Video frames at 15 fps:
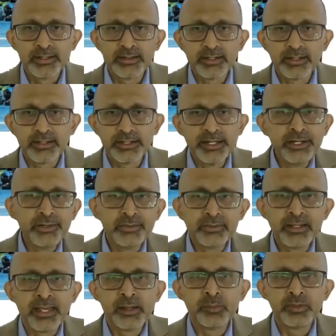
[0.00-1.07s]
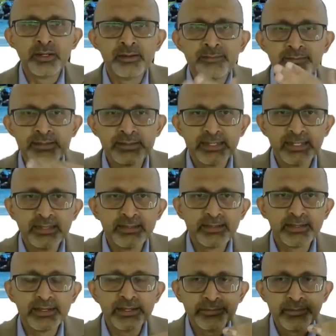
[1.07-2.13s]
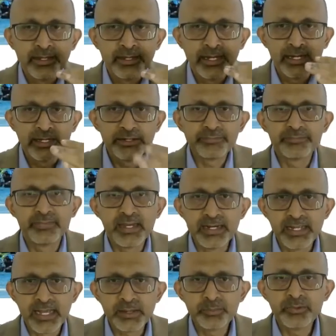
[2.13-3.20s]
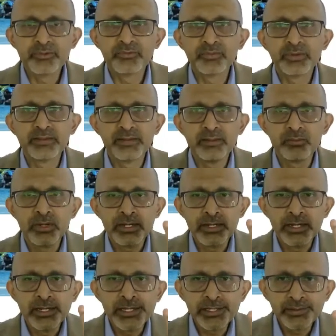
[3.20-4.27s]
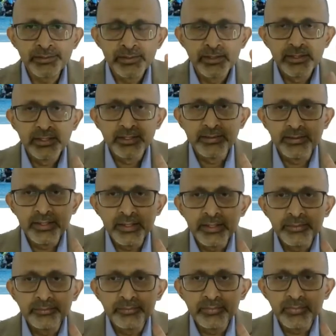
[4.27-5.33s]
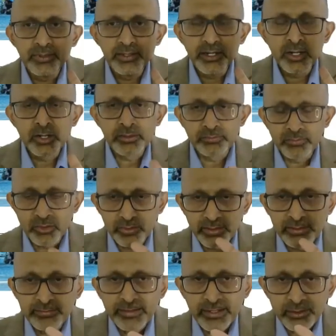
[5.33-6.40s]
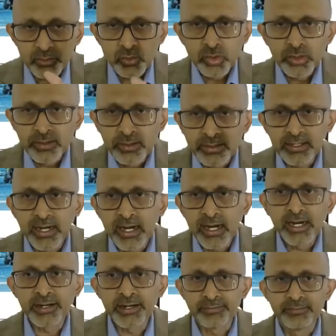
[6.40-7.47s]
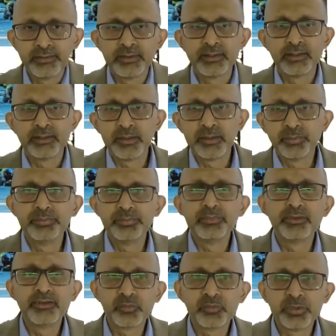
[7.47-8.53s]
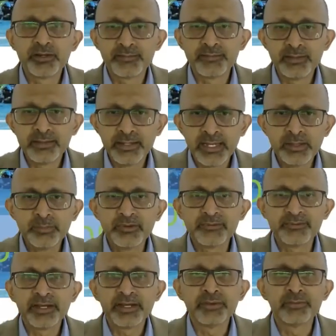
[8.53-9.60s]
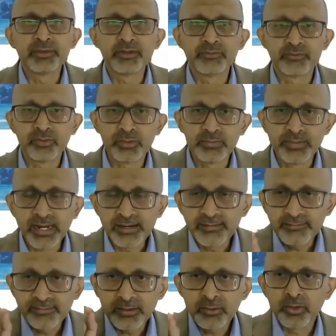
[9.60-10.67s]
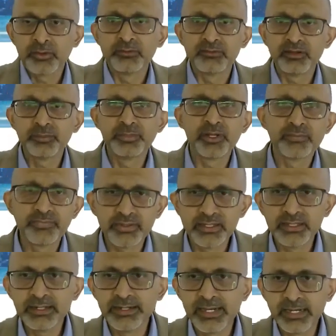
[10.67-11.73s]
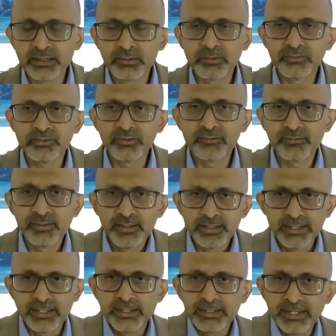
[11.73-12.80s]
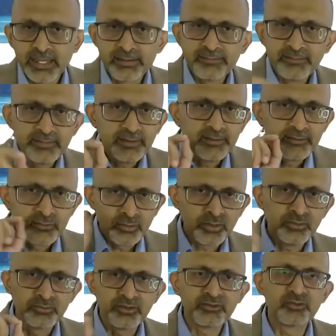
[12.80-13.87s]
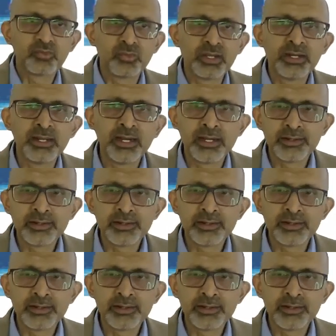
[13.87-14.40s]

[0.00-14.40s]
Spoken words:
into the ambulance and healthcare, and if that happens within 1 hour, or in that golden hour, this person can be saved. So that is the concept of early diagnosis. In cancer, it is not just 1 hour.